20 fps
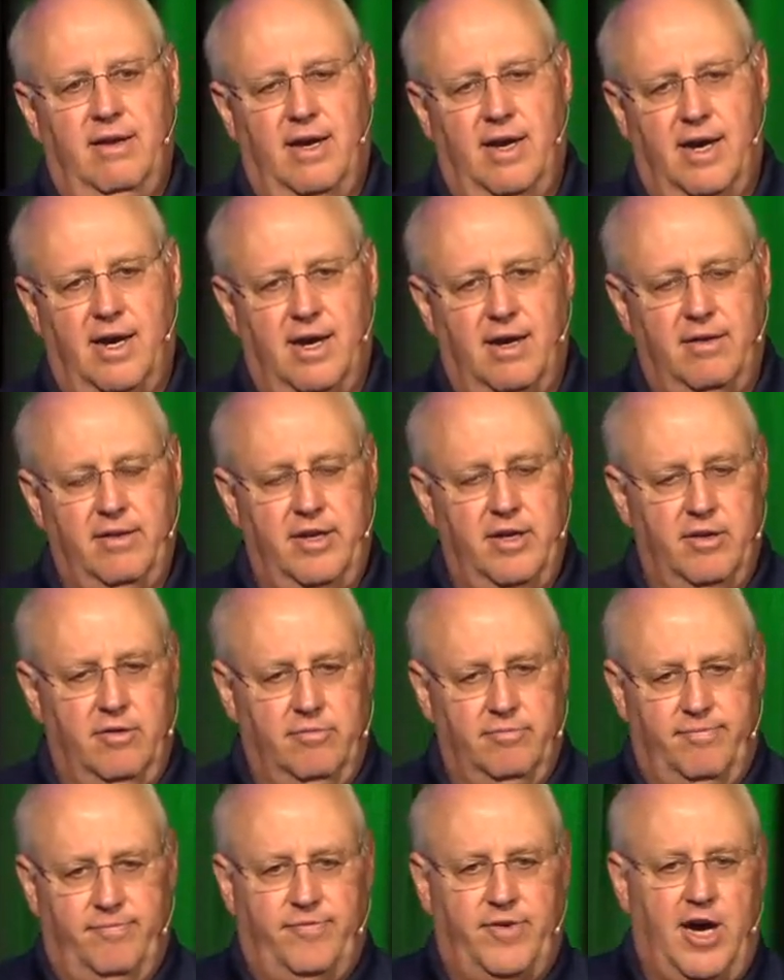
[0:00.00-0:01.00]
Uh, you know,
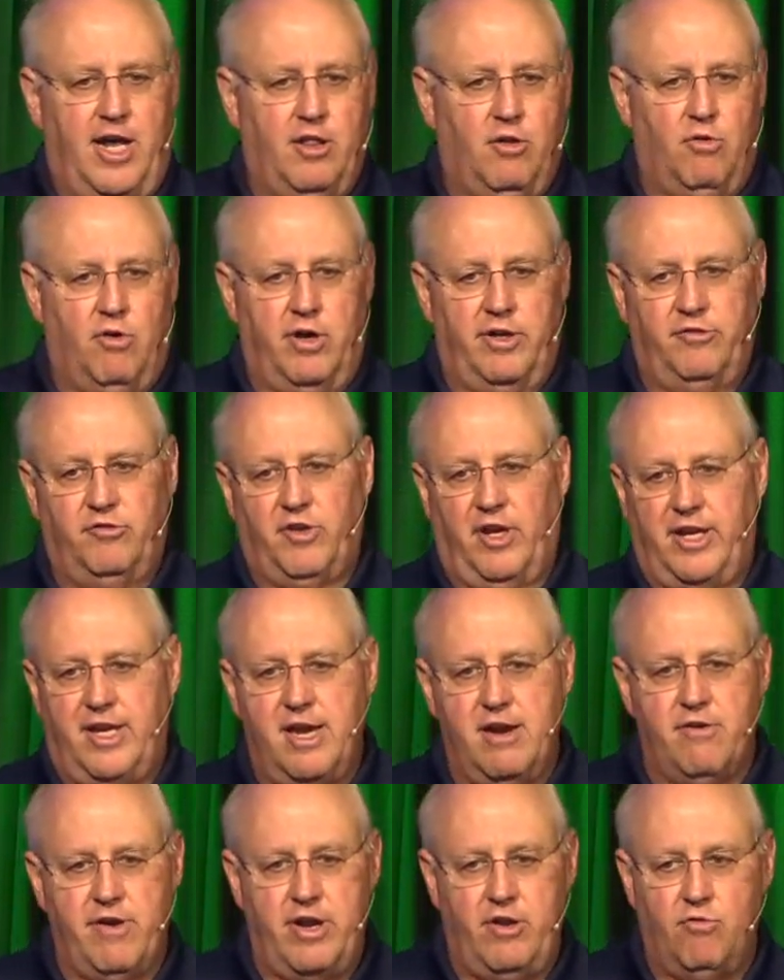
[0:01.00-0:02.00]
follow-ons like
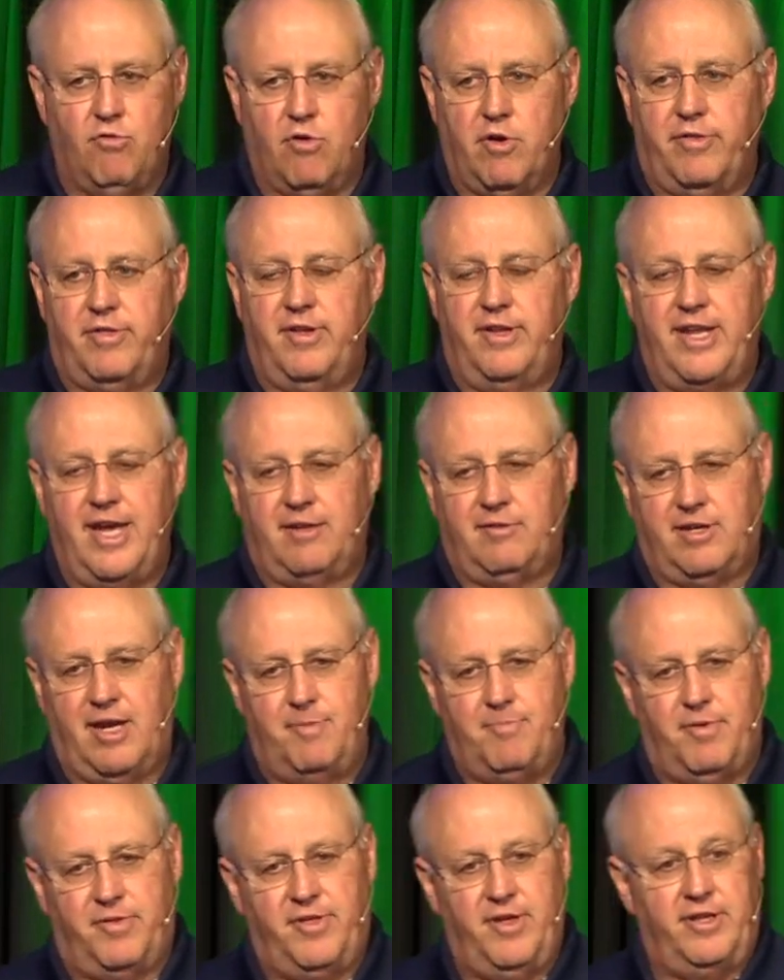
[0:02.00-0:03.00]
Gary North and that
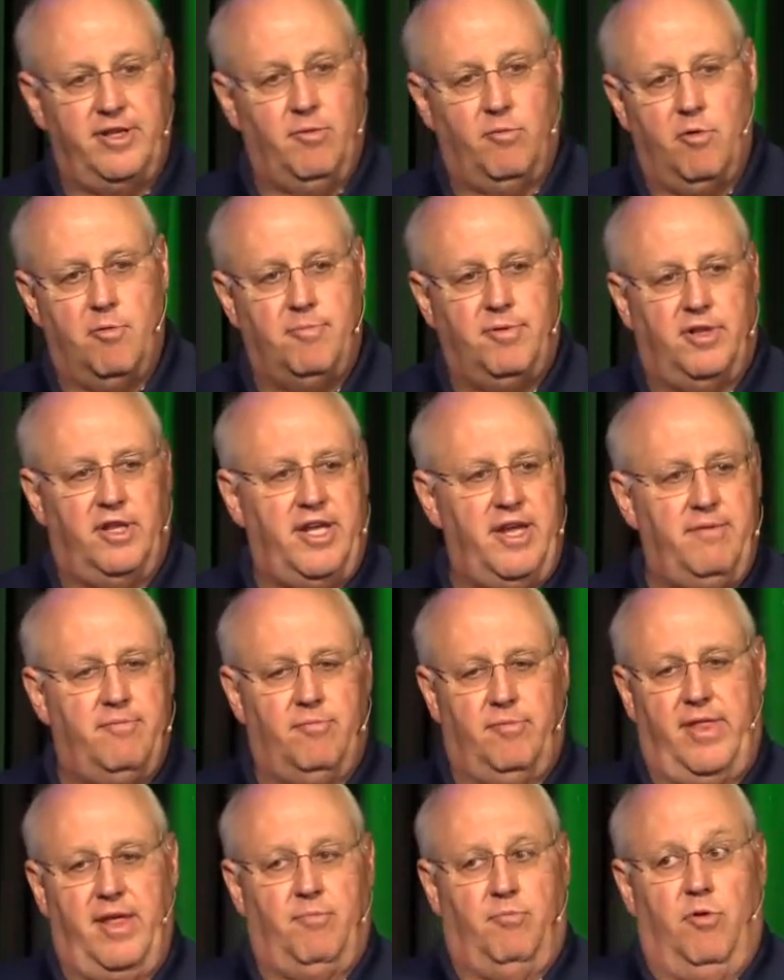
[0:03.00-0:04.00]
type of thing that will
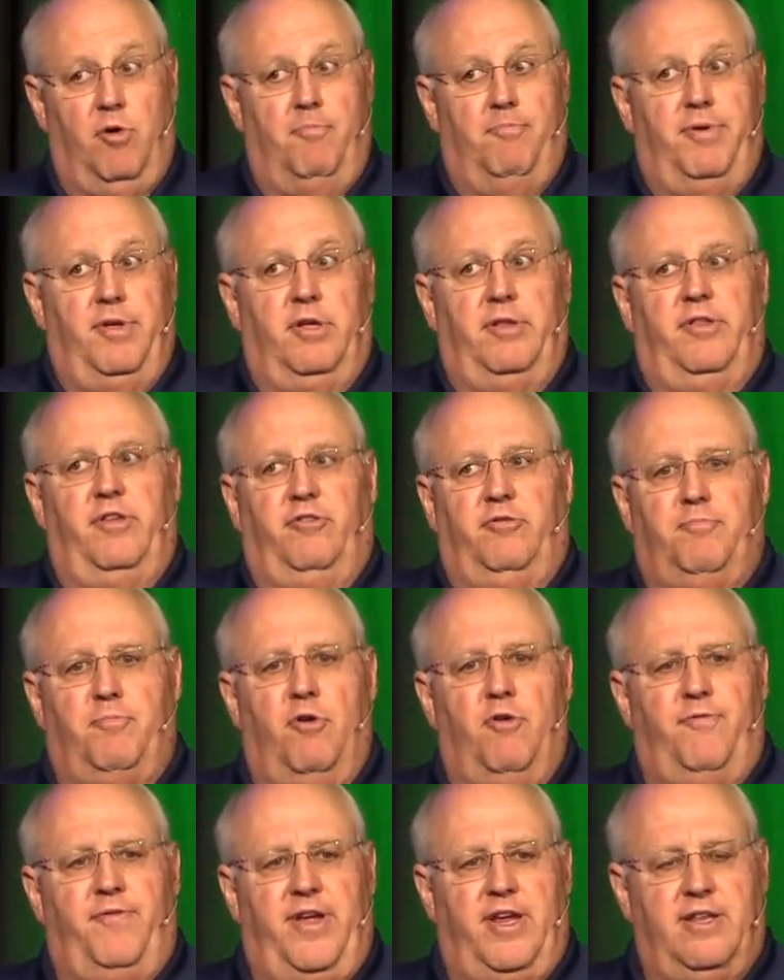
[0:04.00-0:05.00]
believe that we'll build this
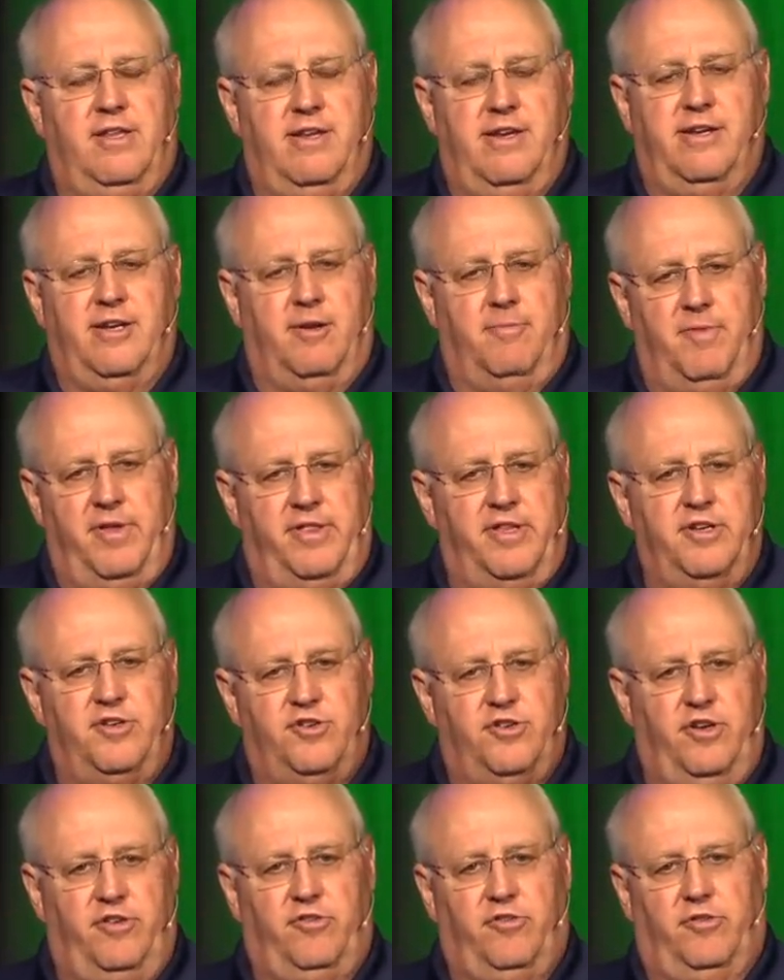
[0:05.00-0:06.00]
perfect kingdom, and then
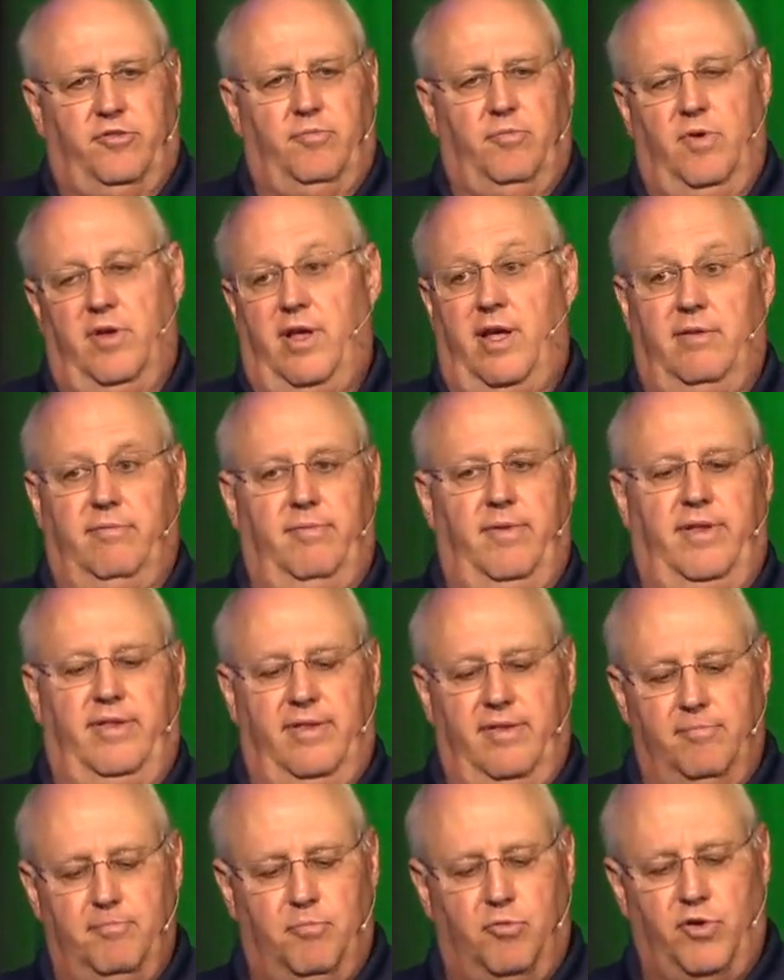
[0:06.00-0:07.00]
Jesus, well, but
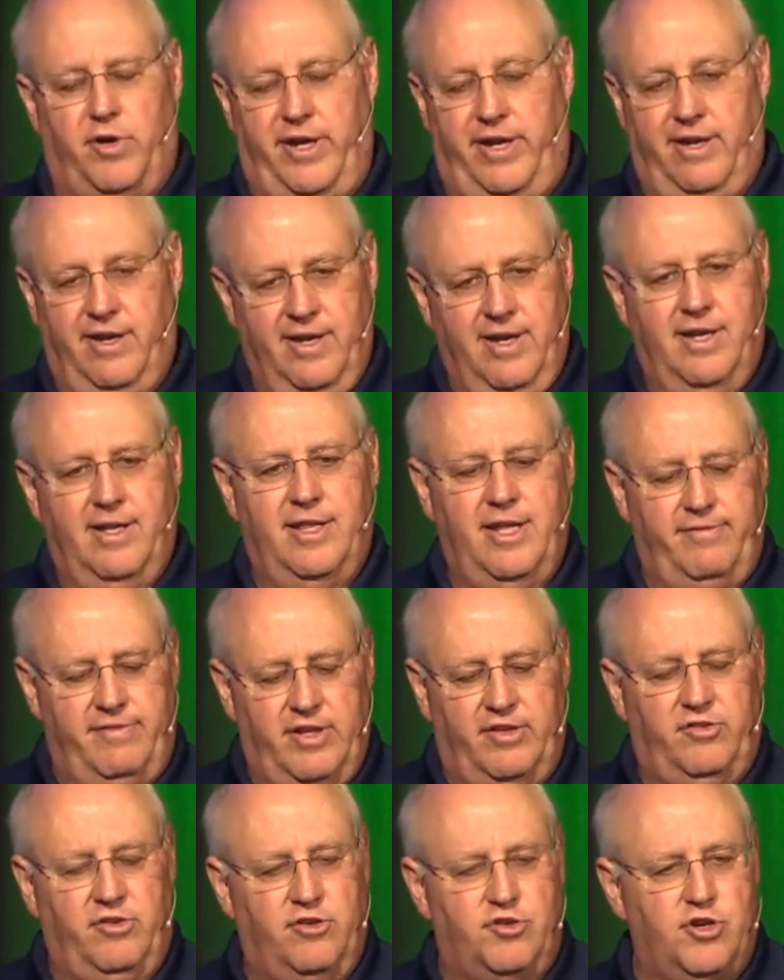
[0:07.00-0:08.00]
boy, they've
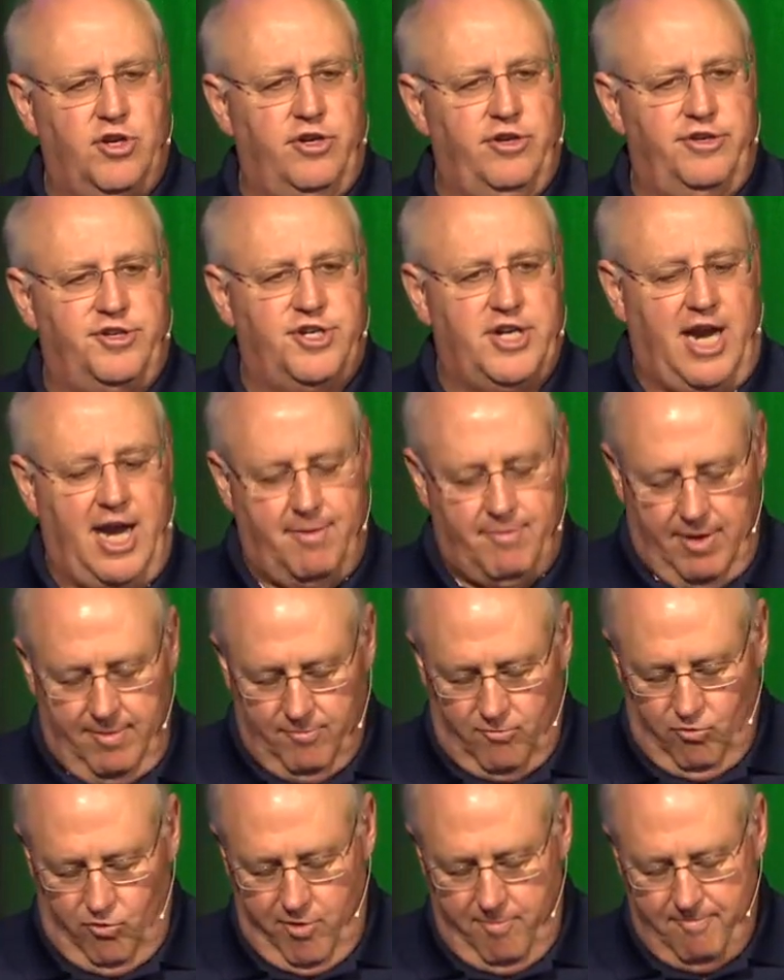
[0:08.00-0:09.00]
done such a good job, I'm
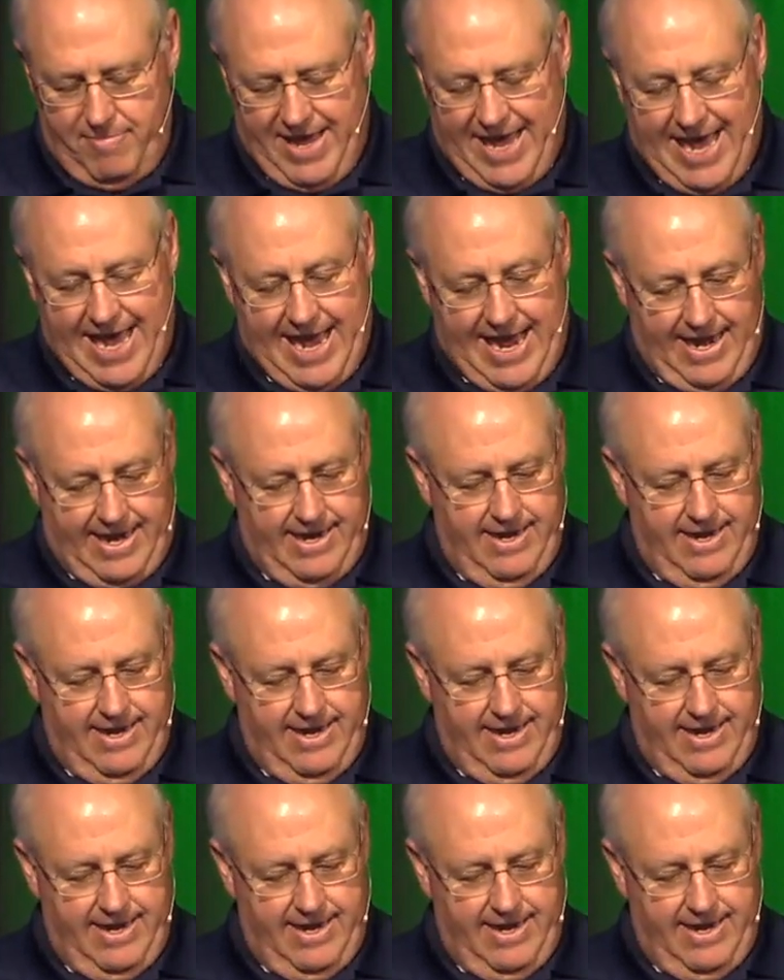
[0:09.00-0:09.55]
going back.